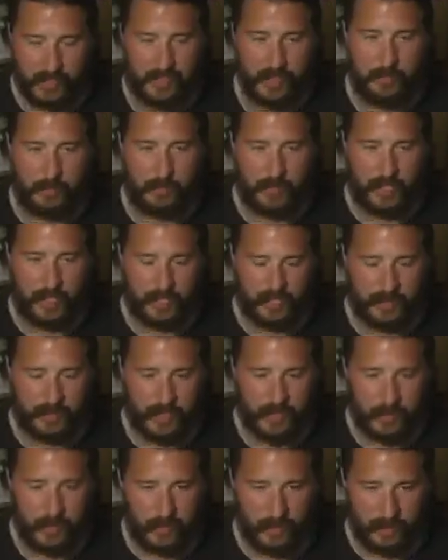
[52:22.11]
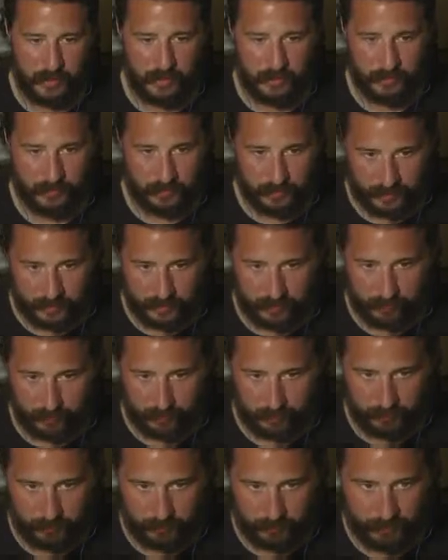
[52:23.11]
anyone that it's airing and
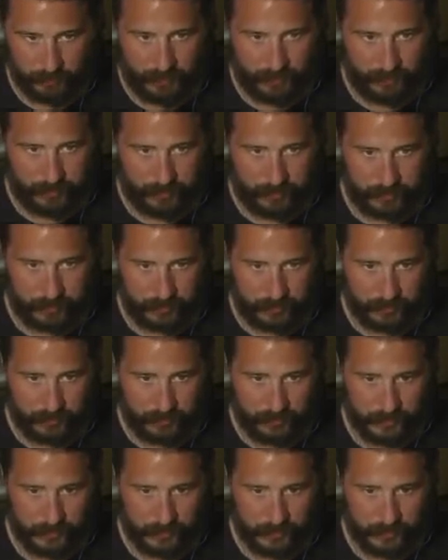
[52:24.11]
whatever so